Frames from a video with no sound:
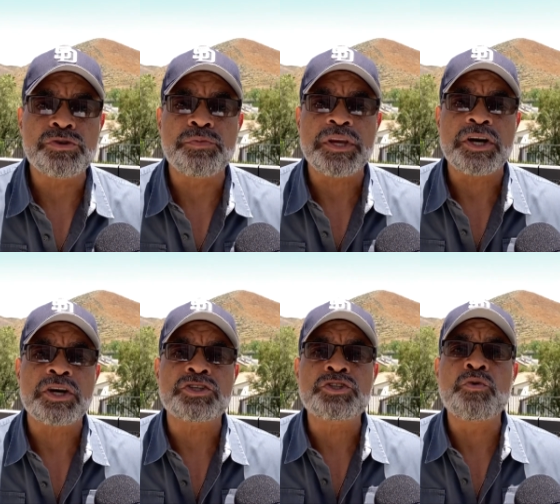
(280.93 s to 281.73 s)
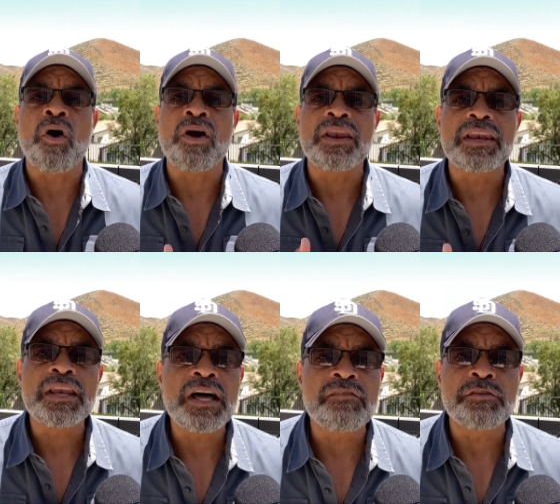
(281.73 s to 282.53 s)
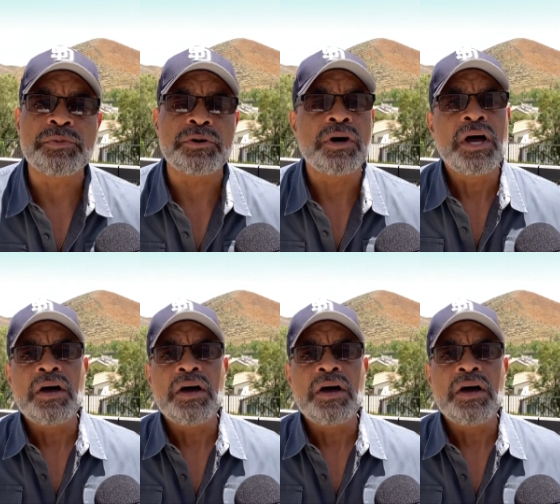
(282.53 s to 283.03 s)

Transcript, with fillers: you because you are lovable.